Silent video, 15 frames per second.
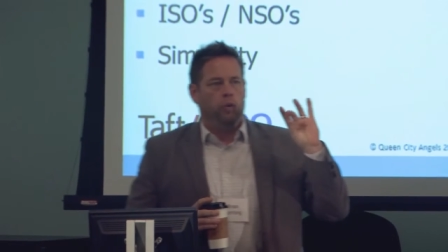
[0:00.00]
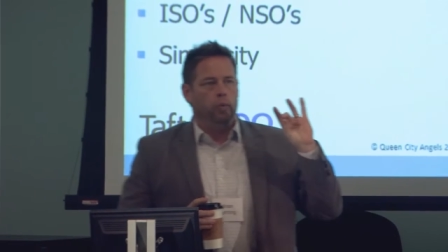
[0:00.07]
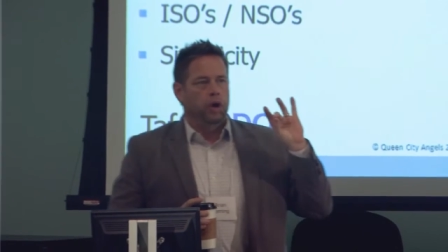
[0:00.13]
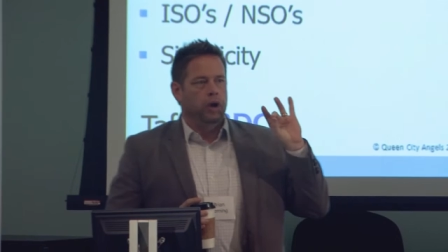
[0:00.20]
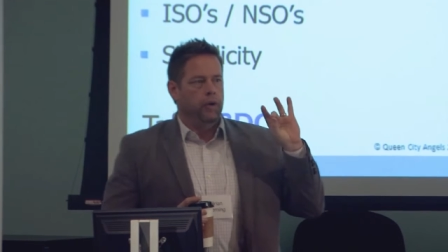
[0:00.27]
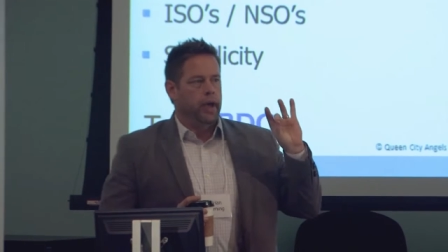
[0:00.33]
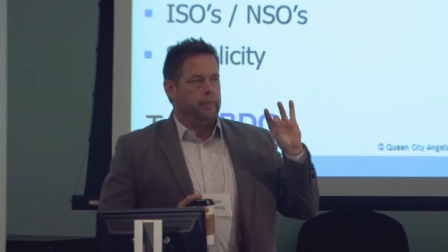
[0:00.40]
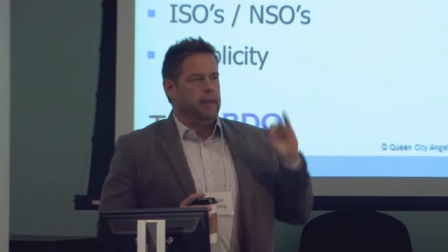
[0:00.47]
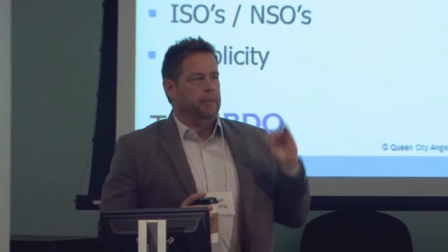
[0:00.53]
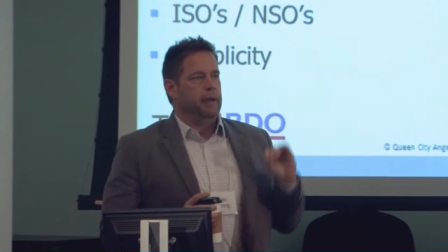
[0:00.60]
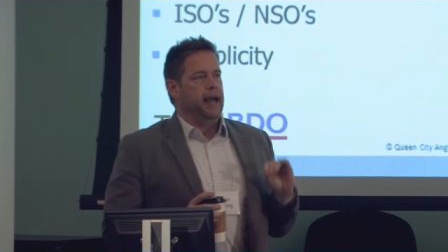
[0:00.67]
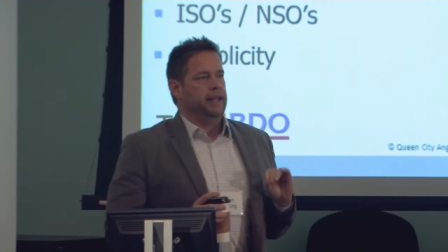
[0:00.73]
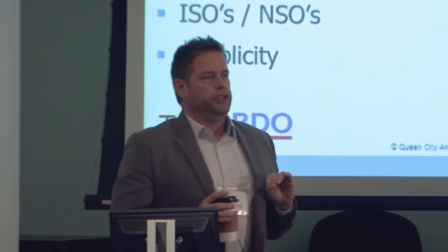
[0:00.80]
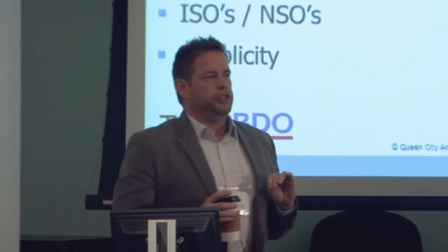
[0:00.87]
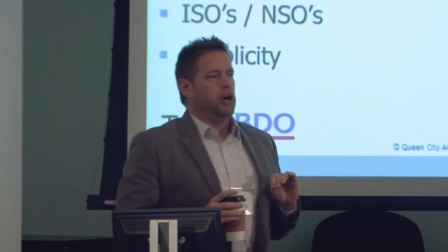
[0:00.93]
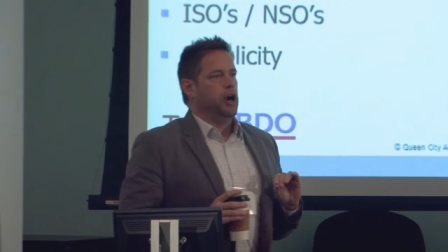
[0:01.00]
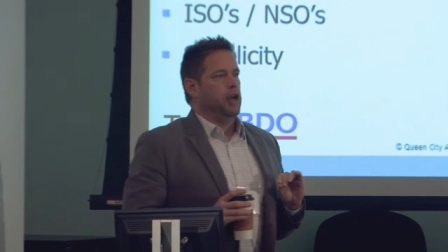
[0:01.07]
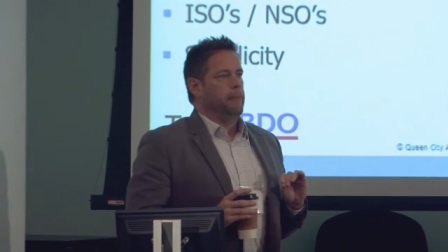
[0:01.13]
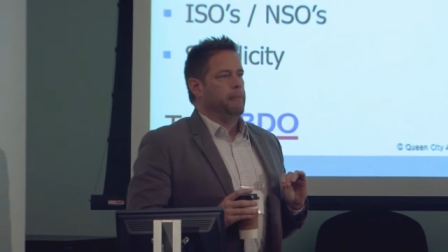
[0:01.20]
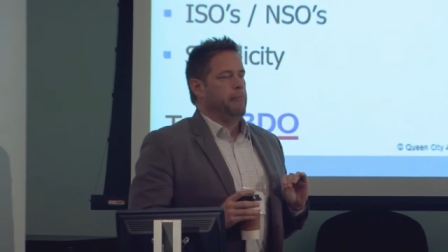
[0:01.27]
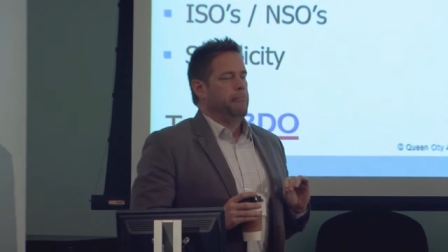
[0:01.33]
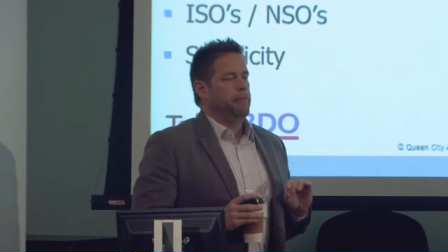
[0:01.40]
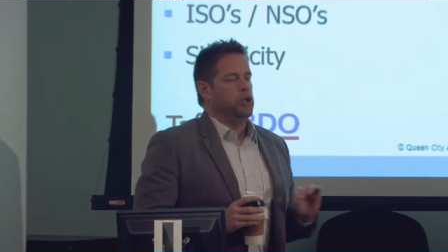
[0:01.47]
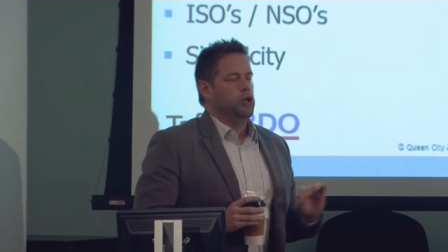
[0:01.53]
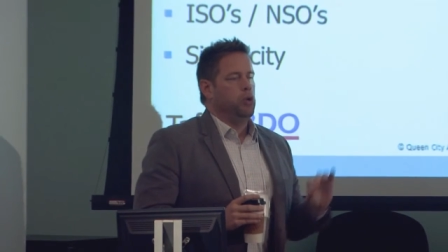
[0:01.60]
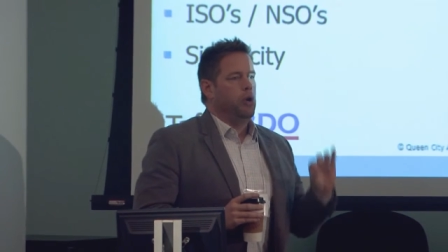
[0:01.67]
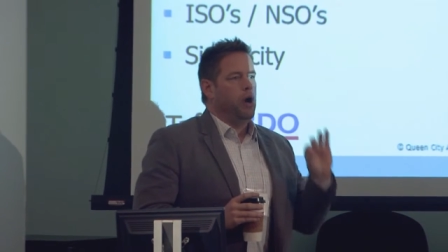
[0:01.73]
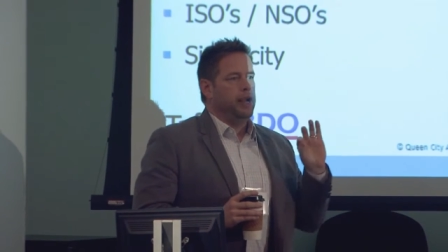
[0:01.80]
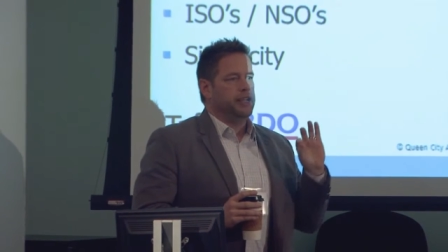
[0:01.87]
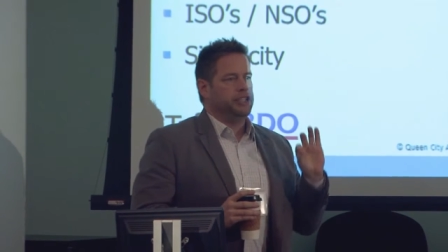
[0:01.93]
What do I mean by a startup? You
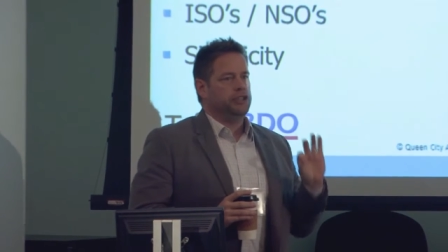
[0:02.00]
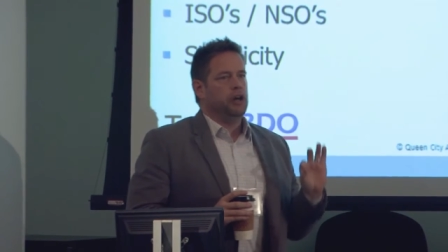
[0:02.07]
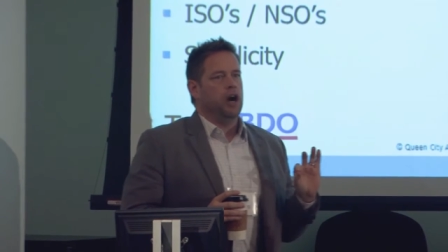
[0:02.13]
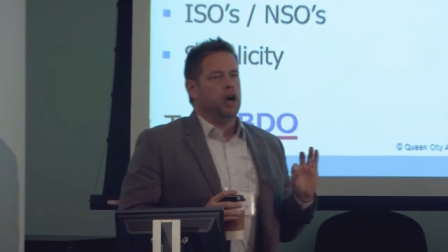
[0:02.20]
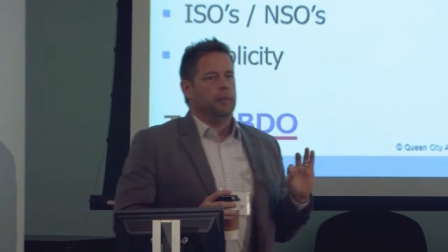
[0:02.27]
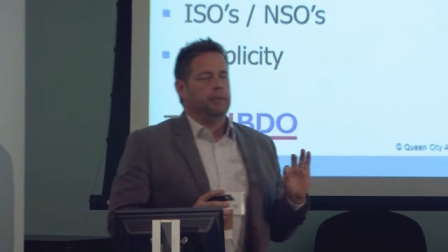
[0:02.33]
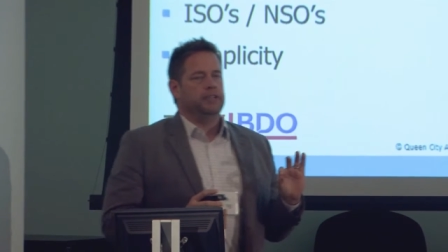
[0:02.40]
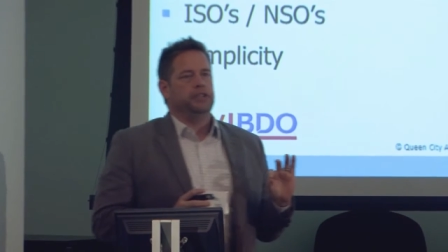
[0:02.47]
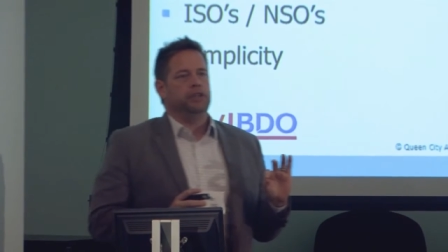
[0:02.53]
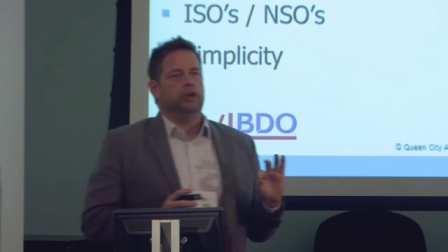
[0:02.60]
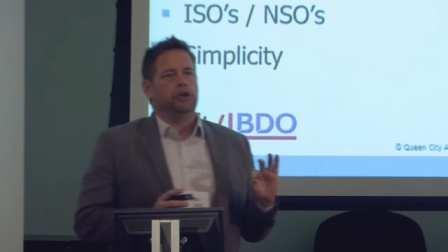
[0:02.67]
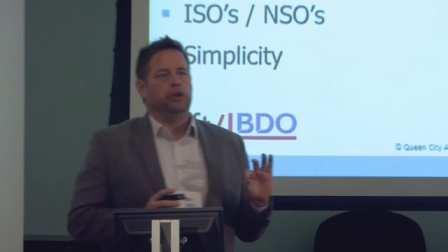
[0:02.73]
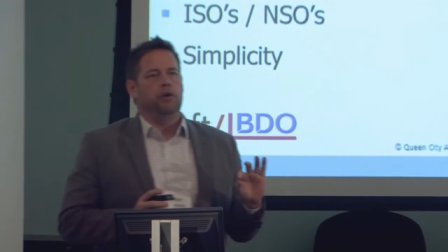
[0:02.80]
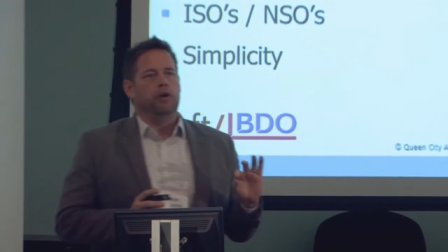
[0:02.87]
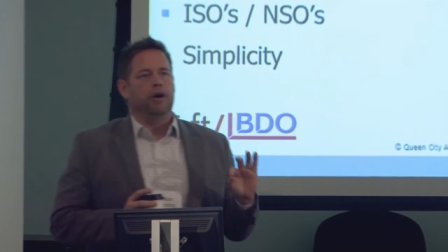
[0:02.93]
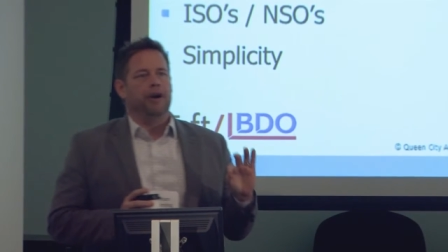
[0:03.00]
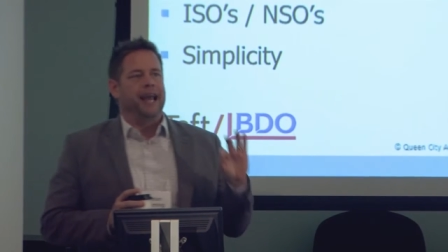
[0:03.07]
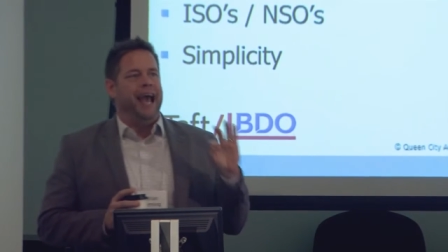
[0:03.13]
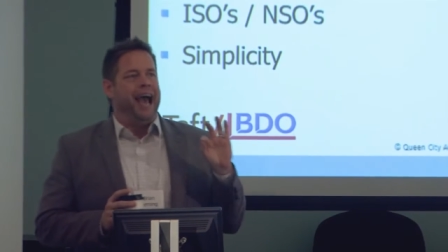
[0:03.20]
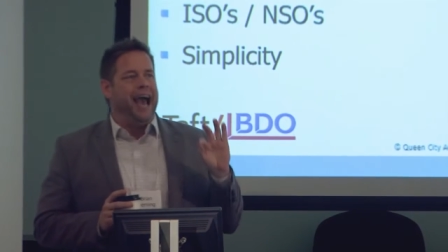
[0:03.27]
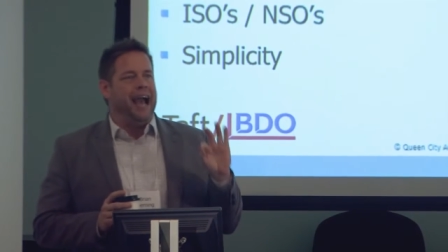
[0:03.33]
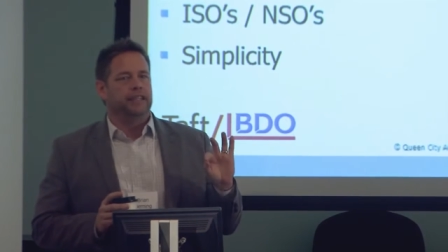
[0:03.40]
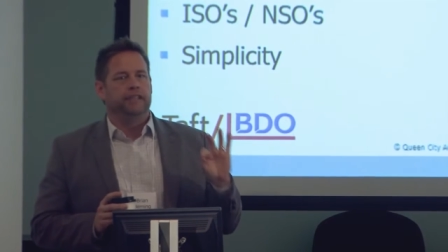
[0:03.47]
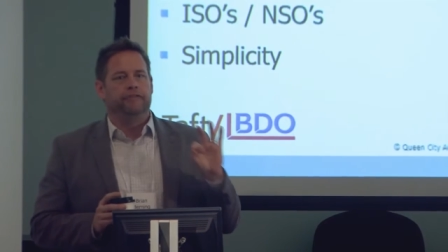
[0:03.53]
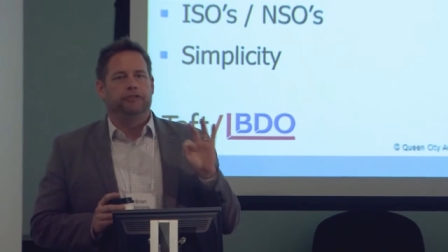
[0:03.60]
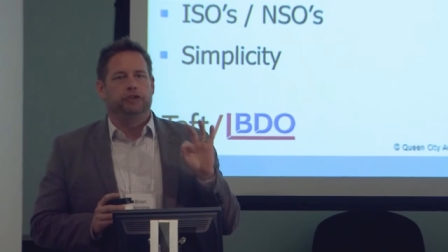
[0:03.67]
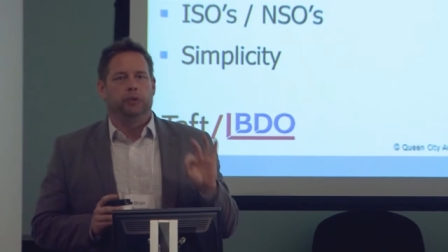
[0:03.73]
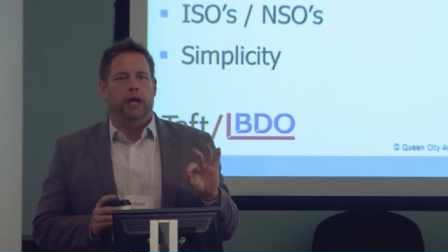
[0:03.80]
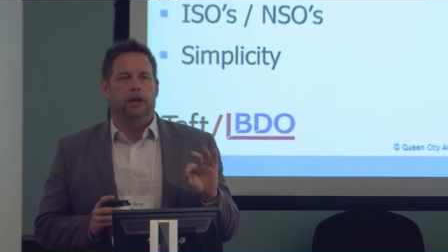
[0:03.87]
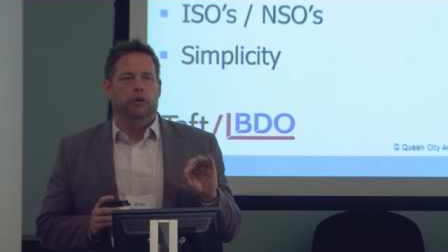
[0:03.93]
are a startup until you are an active
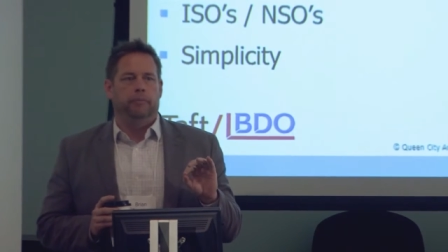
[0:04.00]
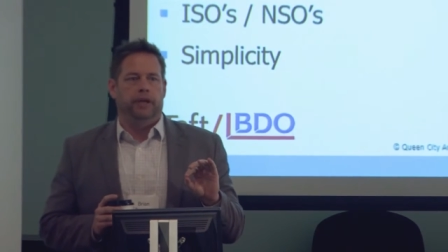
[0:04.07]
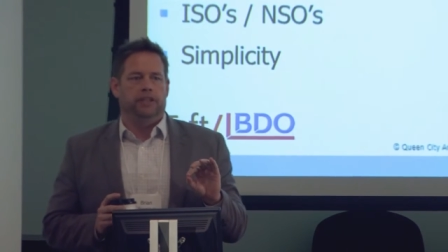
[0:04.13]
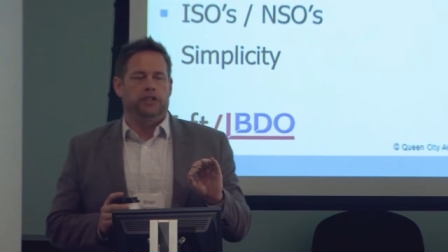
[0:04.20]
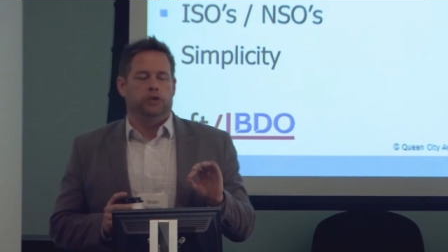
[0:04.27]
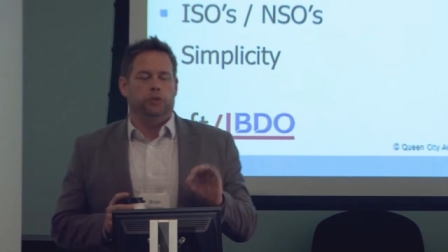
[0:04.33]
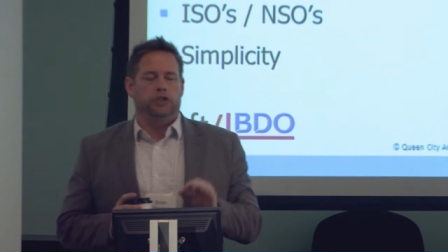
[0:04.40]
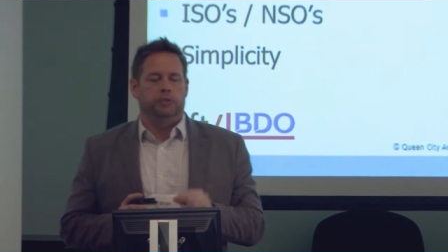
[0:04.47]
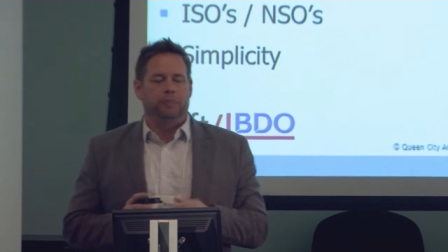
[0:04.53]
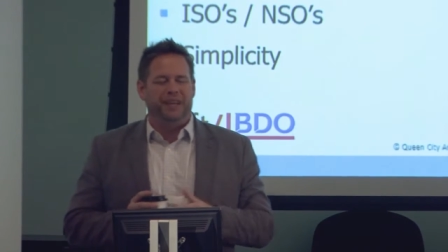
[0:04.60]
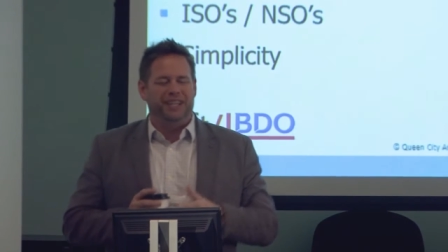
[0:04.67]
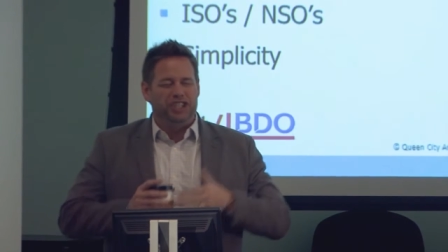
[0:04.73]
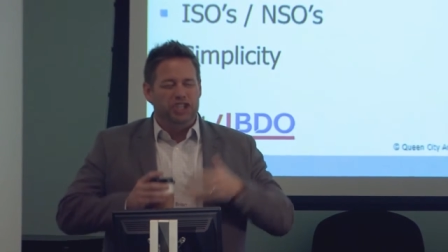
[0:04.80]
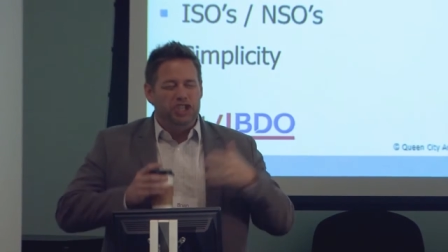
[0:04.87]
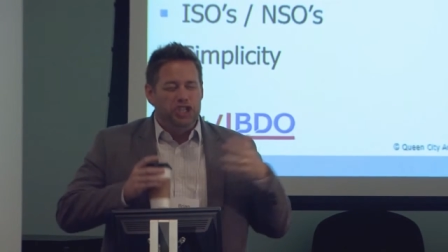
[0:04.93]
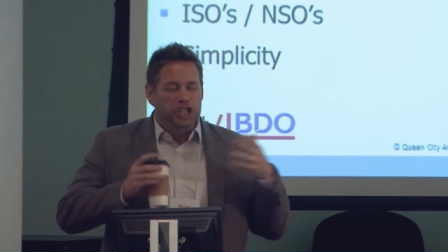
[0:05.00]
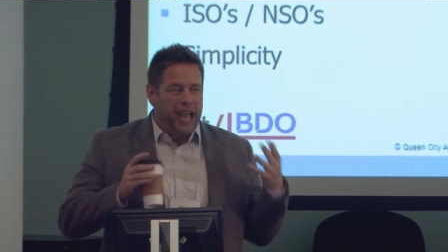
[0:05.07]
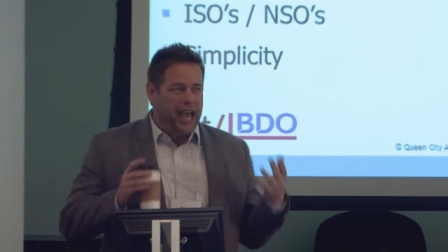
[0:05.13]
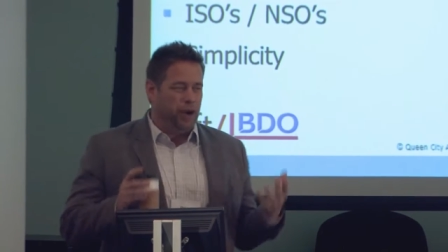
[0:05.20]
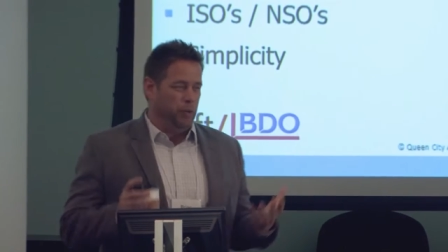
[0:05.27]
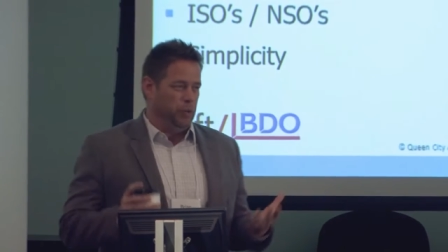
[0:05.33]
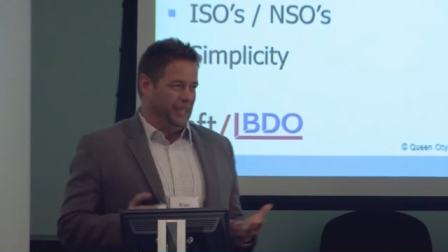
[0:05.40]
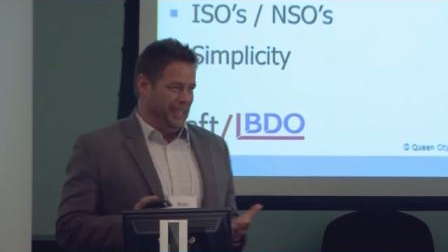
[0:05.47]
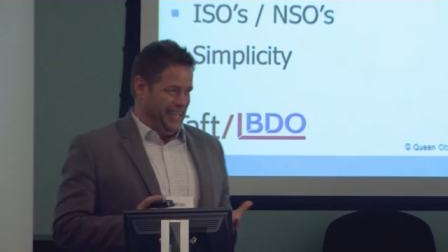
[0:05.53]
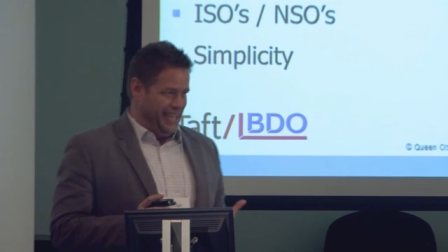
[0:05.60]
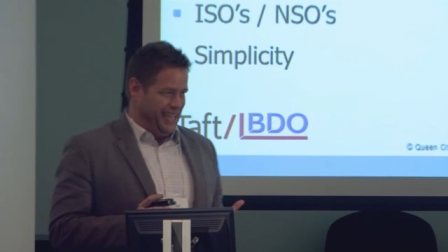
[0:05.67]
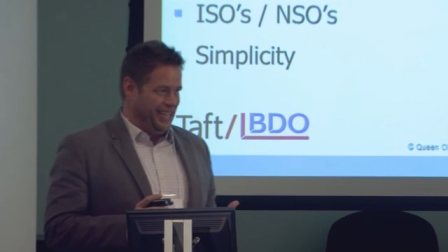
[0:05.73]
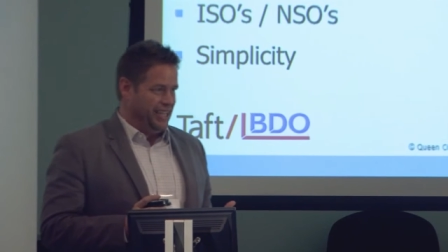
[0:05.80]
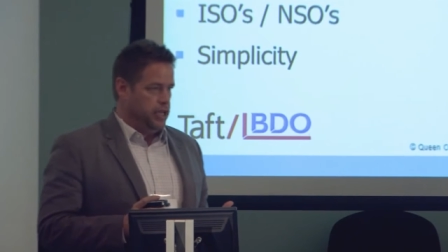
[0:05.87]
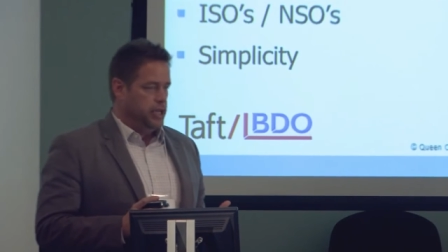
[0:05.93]
trader business, which means generally